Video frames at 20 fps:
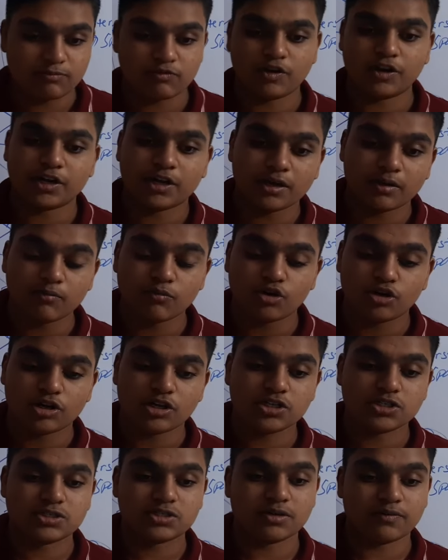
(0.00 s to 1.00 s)
working
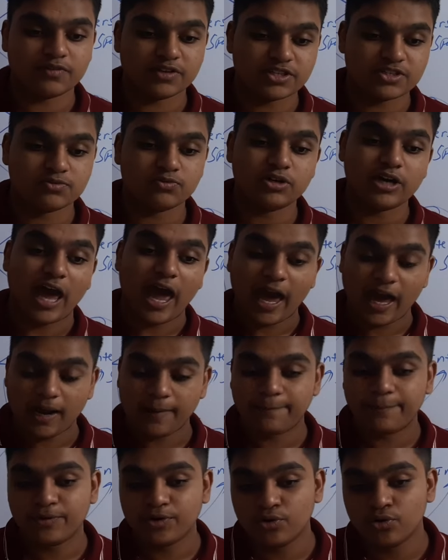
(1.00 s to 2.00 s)
models which would
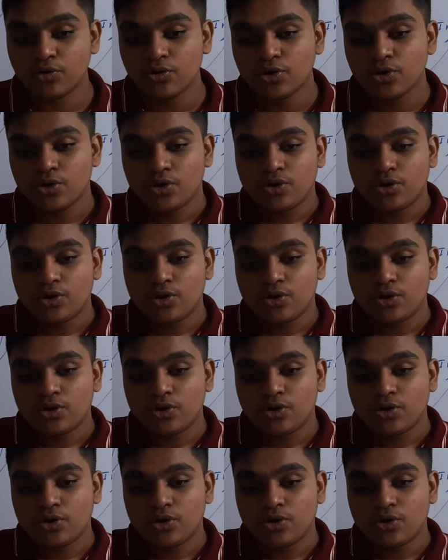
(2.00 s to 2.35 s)
help you